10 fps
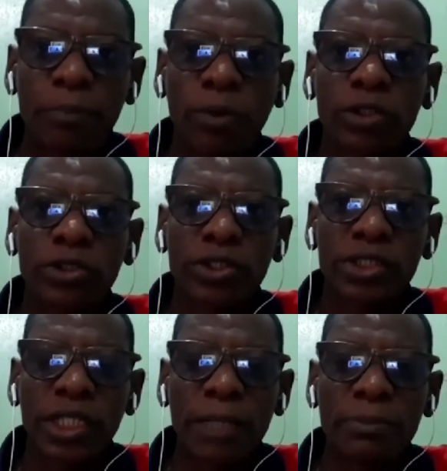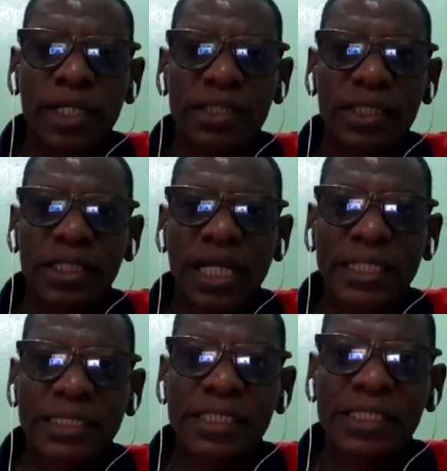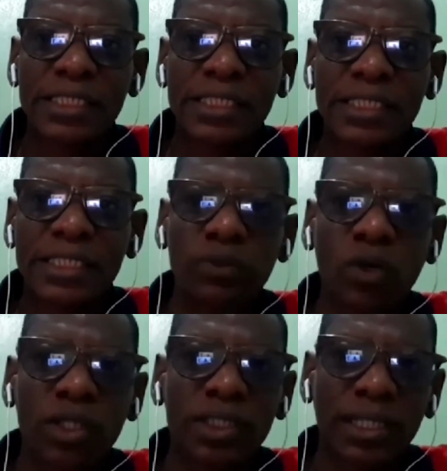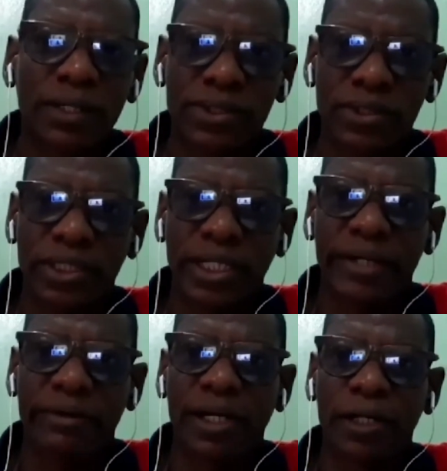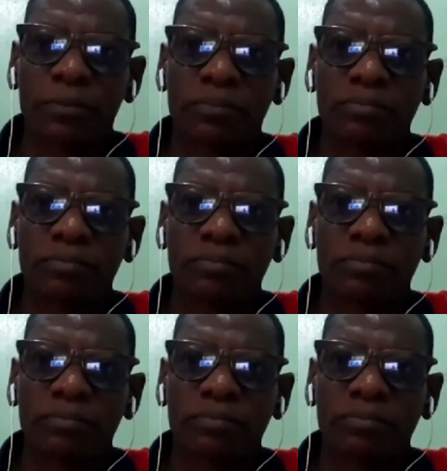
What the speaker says: report just came yesterday that diesel is now approaching 1,000 naira.